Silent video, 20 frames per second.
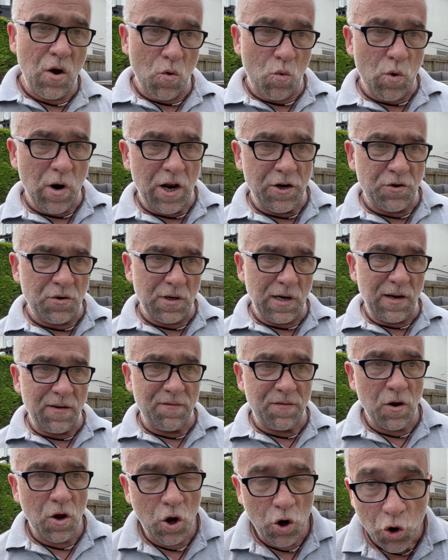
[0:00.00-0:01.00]
Where do you
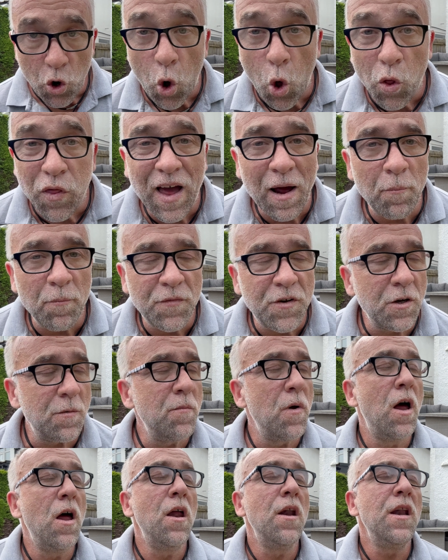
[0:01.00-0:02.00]
live?
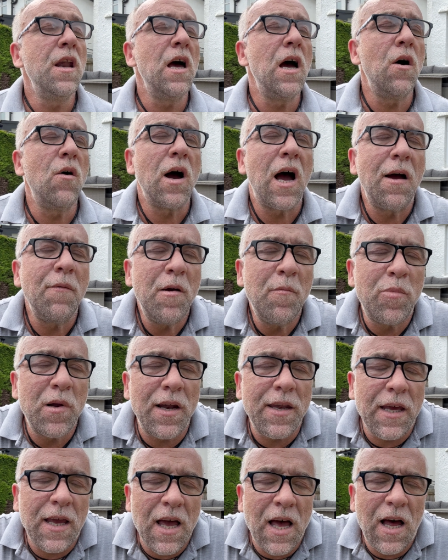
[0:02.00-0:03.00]
Northampton. No, I'm in
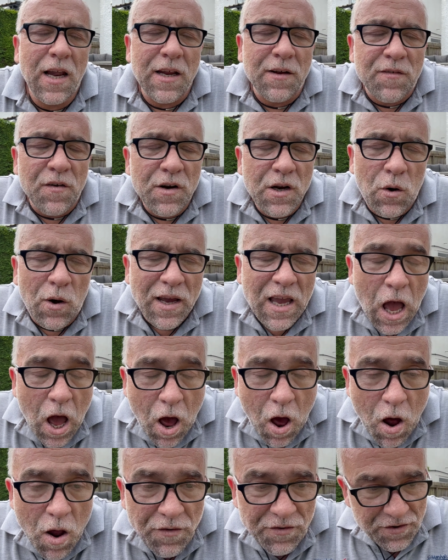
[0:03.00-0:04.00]
bloody Cardiff. No, I
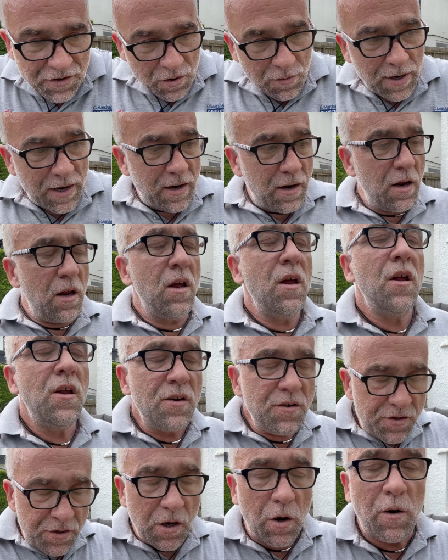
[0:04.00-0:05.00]
can't do it.
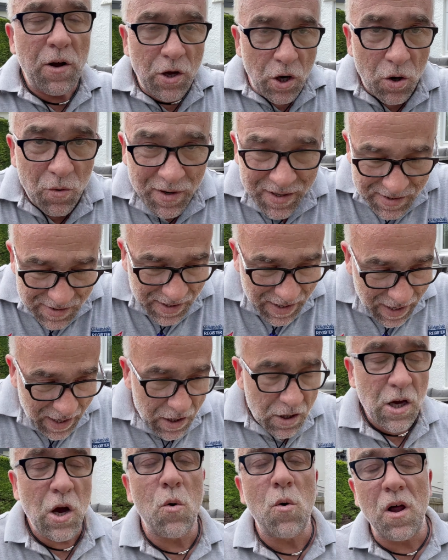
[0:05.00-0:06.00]
So I always say,
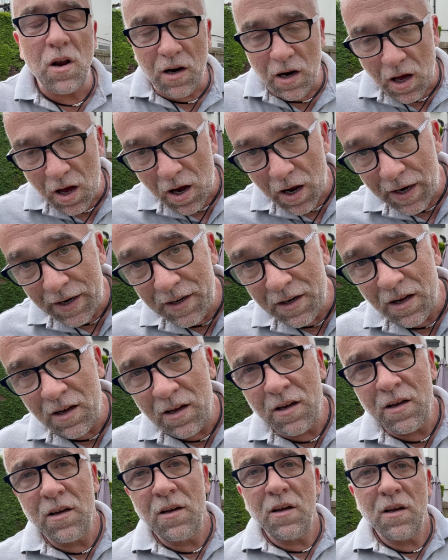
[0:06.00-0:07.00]
go online,
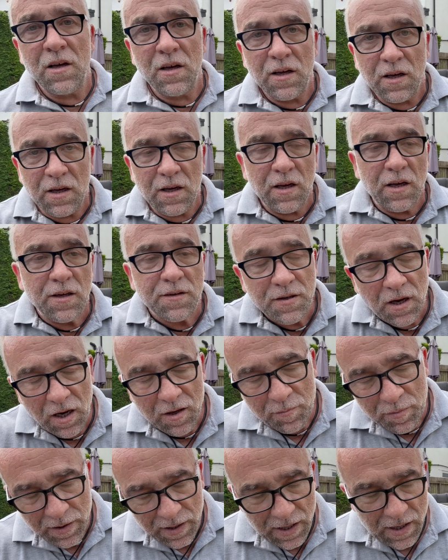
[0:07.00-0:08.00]

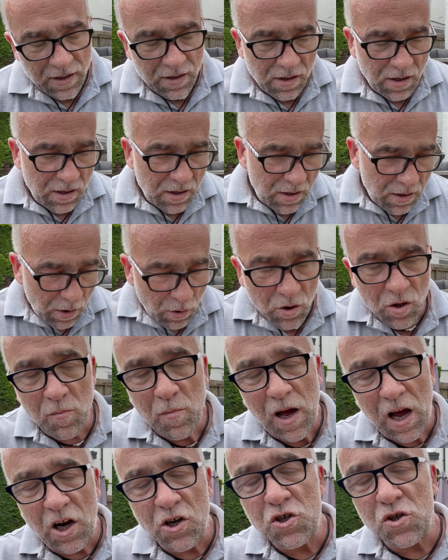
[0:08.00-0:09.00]
type in local
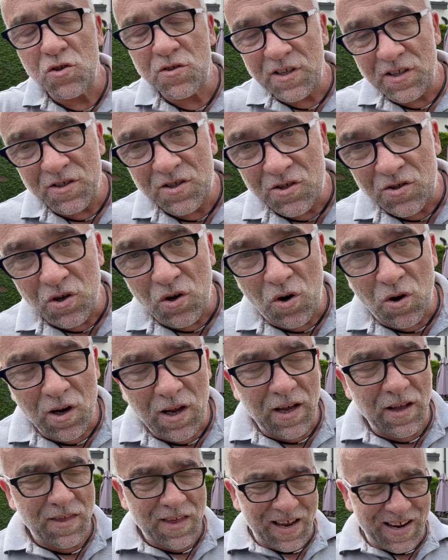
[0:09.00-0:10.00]
Marshalls
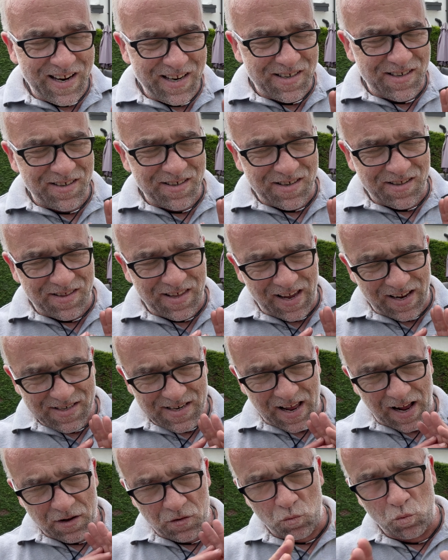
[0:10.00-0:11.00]
installer. That isn't the
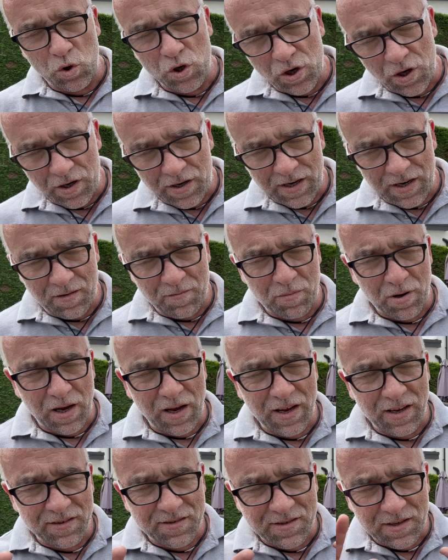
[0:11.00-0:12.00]
exact wording,
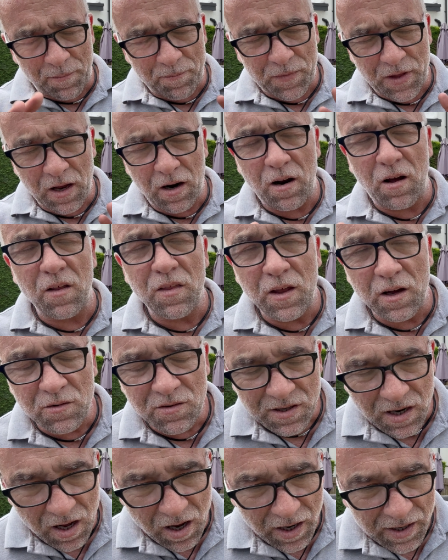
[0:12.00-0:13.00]
but something along
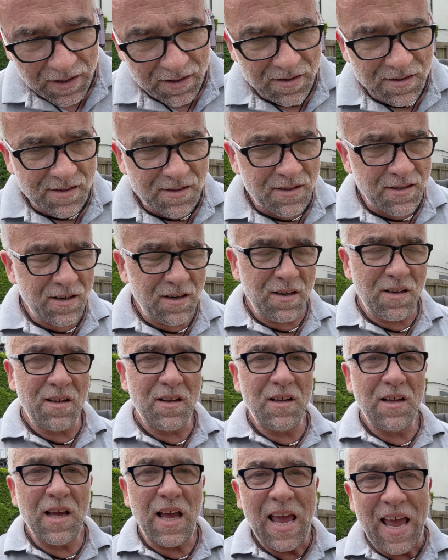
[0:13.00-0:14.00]
those lines.
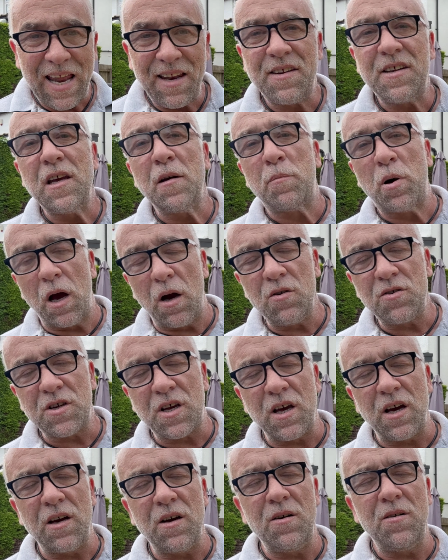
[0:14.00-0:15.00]
Enter your
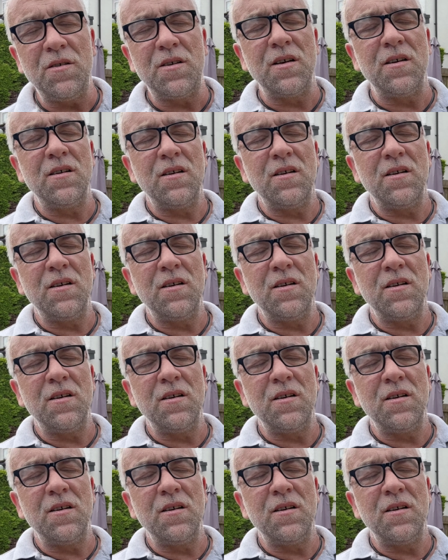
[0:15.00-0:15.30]
postcode,